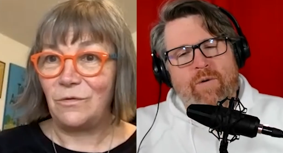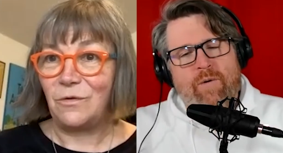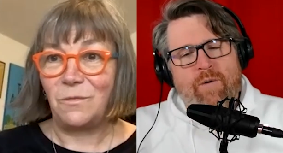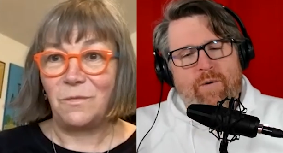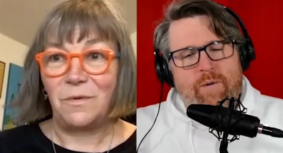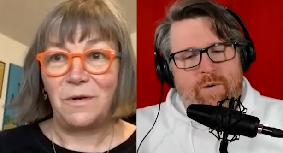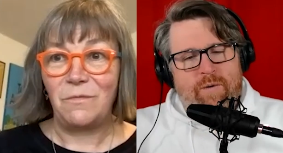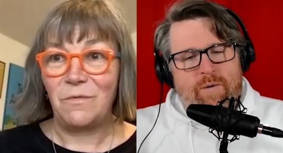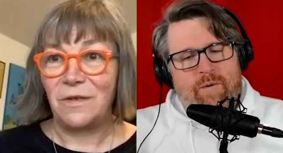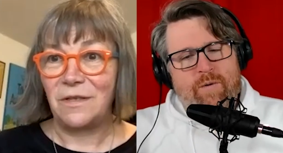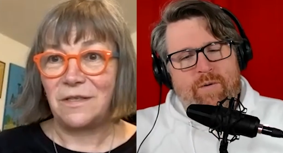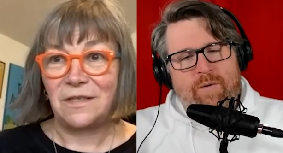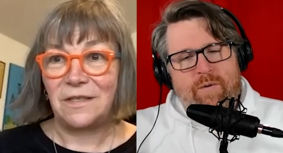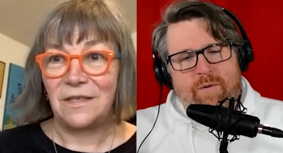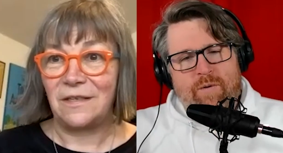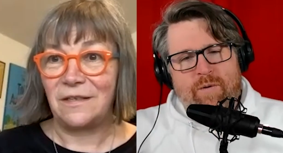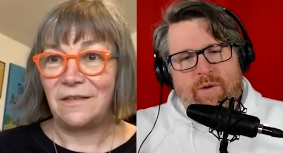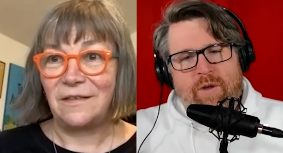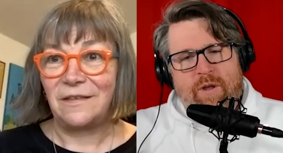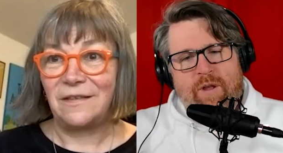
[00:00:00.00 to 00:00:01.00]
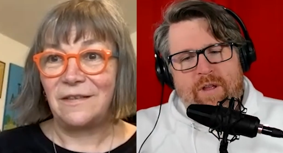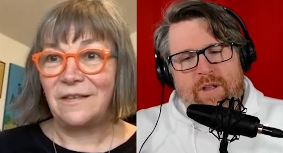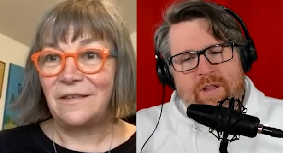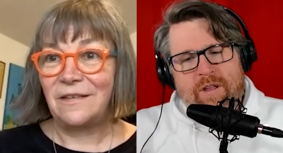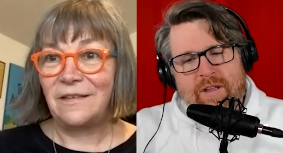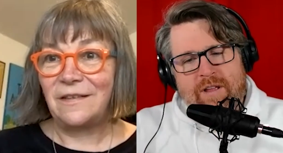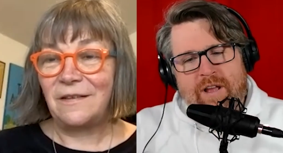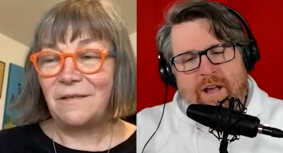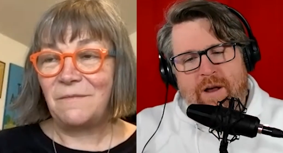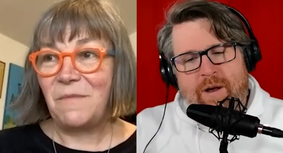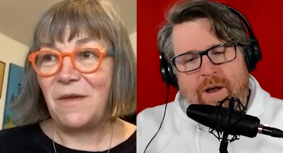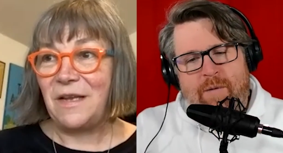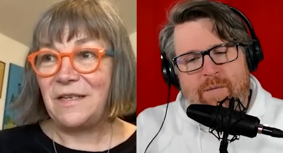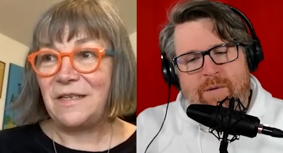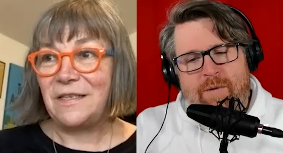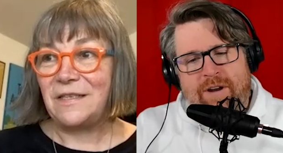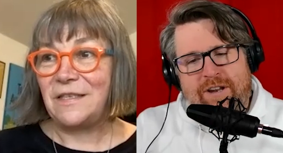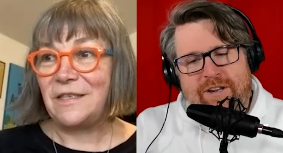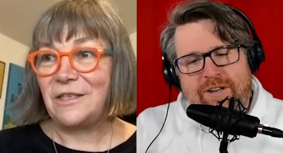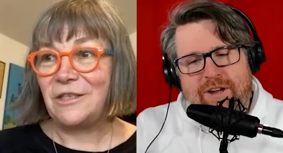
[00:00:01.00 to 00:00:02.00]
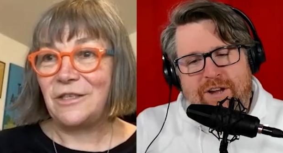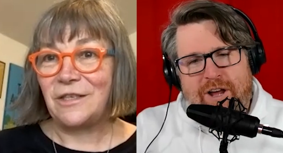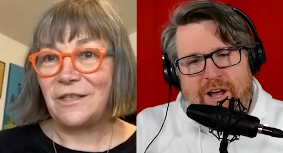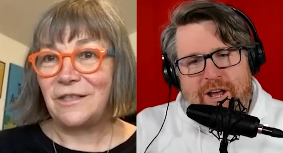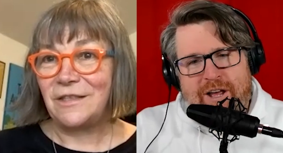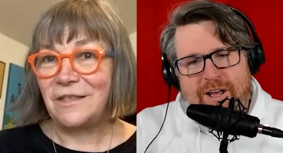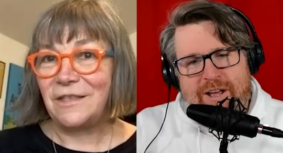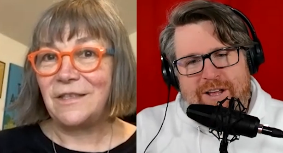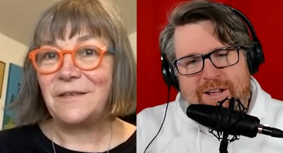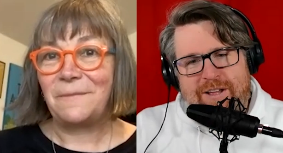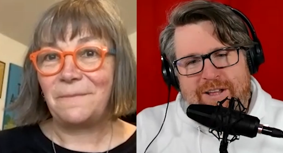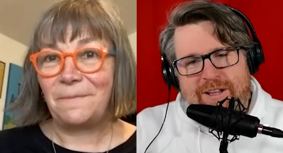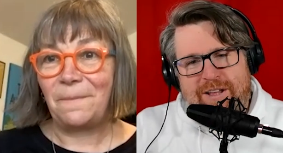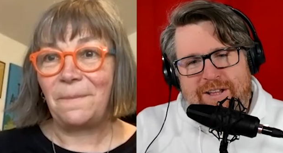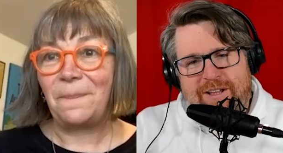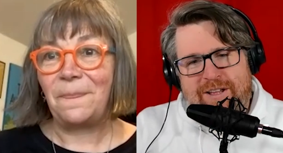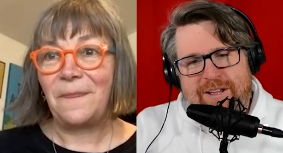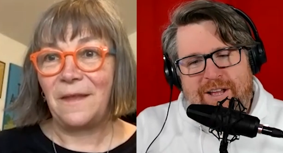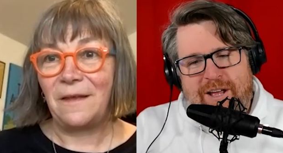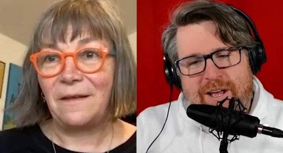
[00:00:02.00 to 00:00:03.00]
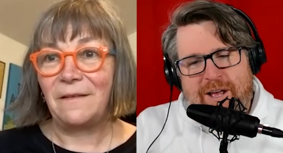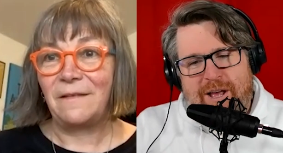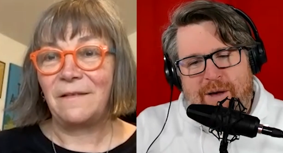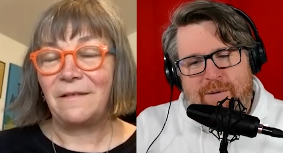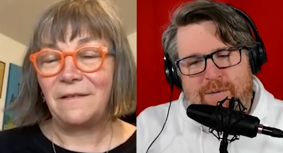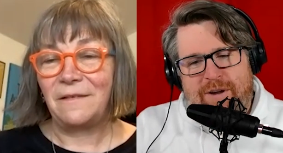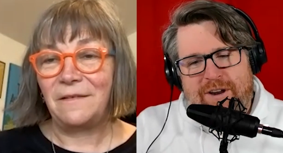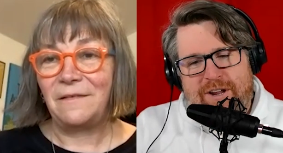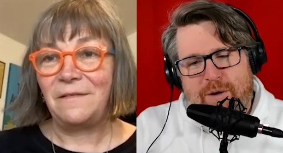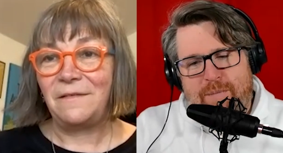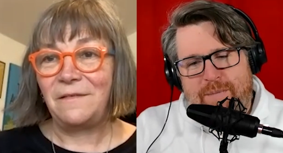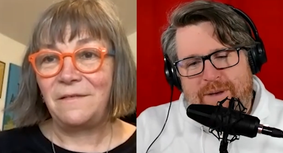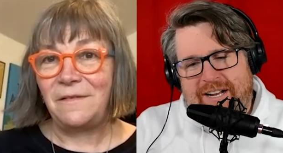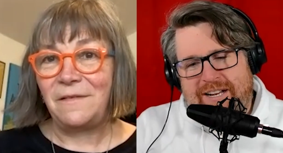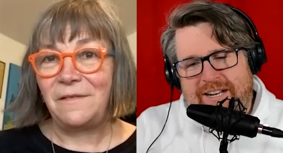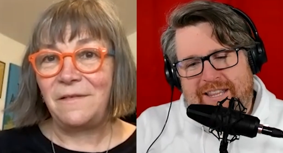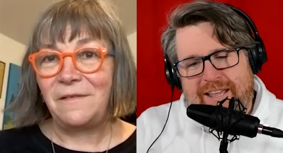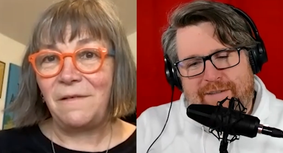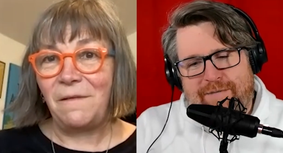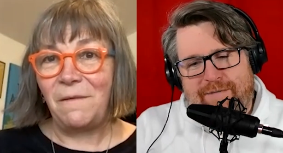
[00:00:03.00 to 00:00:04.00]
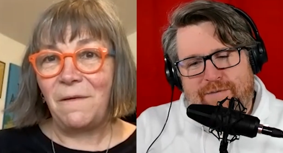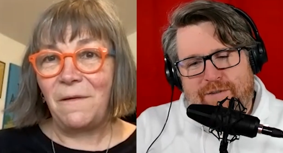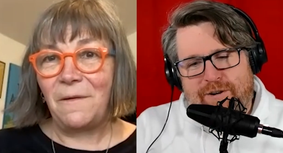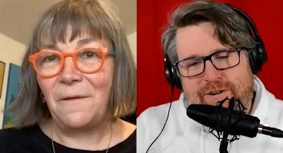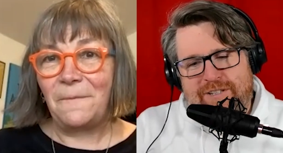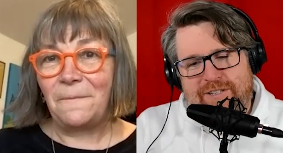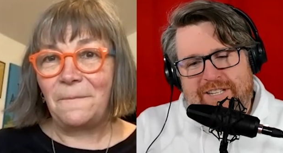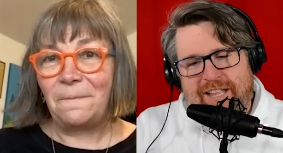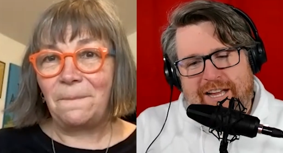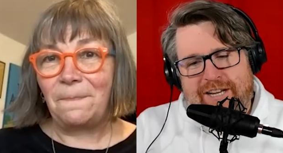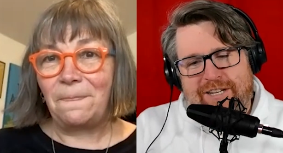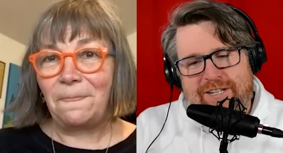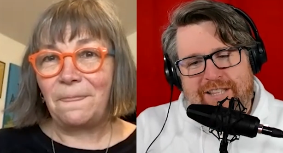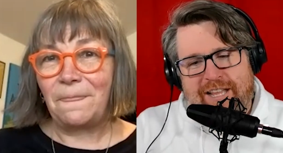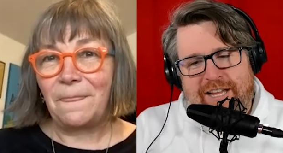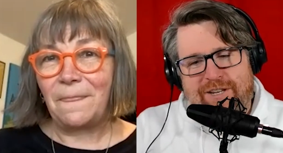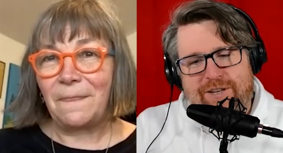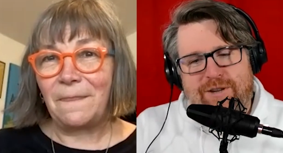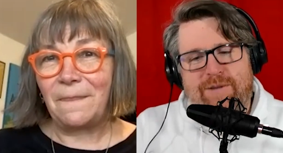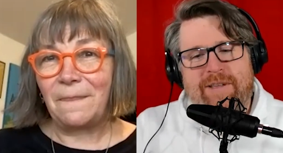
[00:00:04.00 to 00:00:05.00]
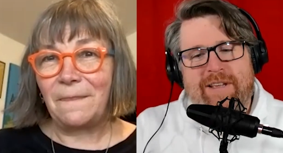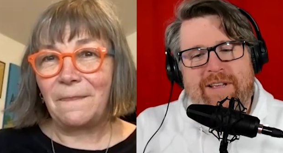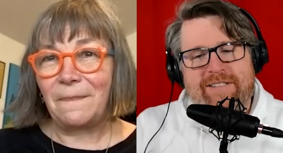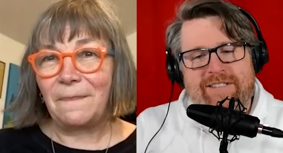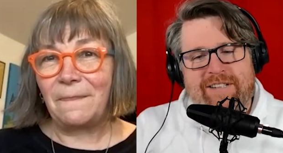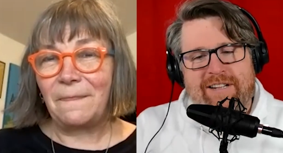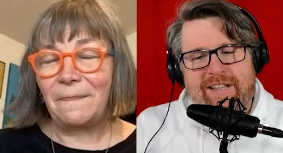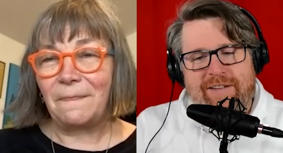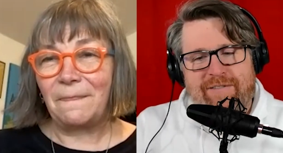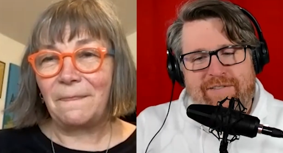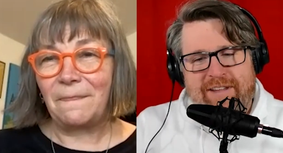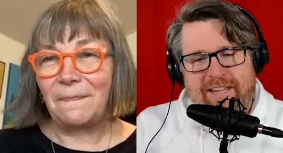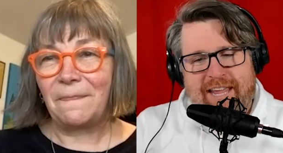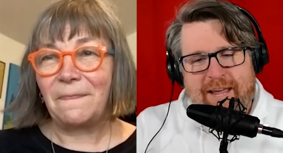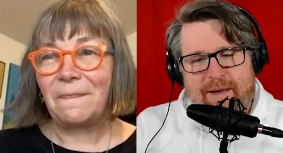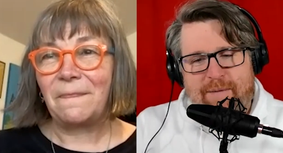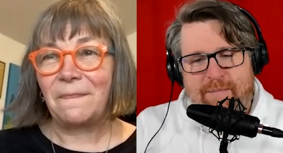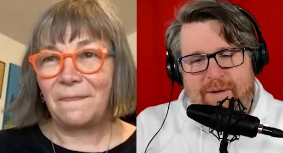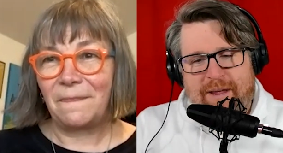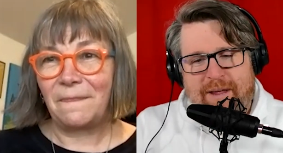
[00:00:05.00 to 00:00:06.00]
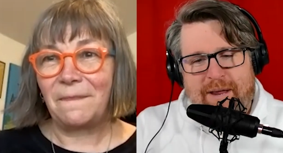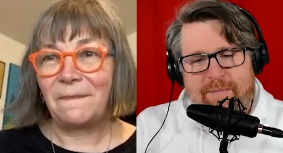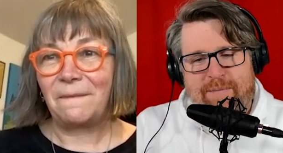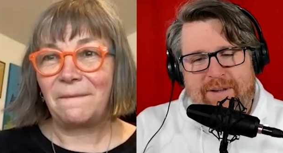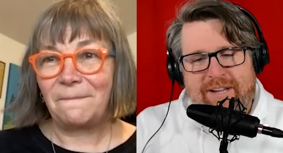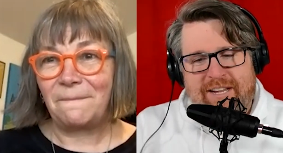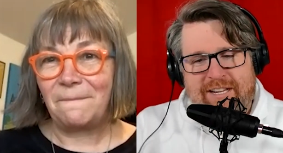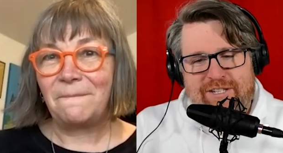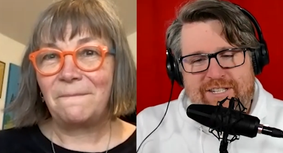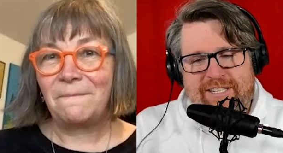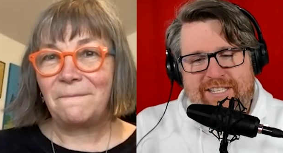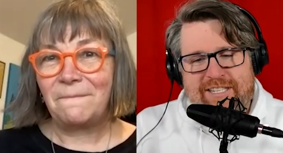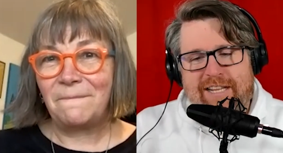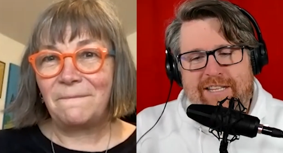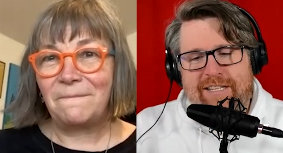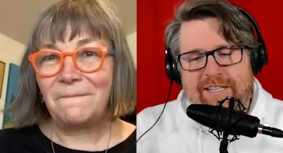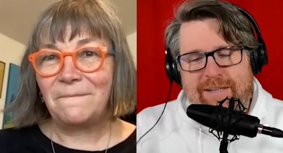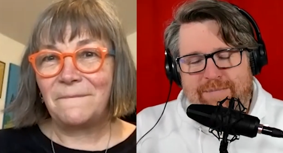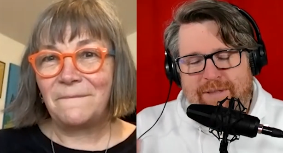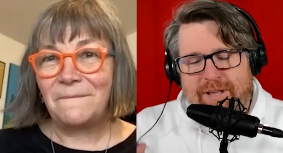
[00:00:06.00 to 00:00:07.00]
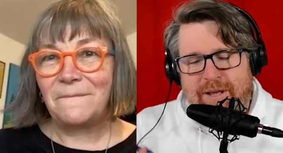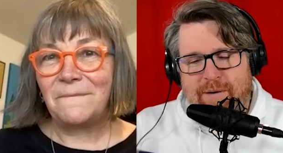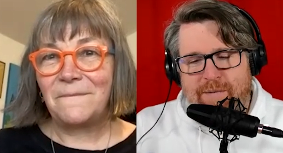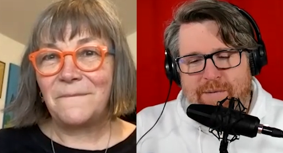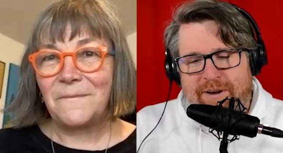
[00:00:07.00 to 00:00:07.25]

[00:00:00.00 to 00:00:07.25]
Speaker 1: Nobody wants to.
Speaker 2: I, I want to talk. I, I want to go back to that first election, that 2011 campaign, because you said something I want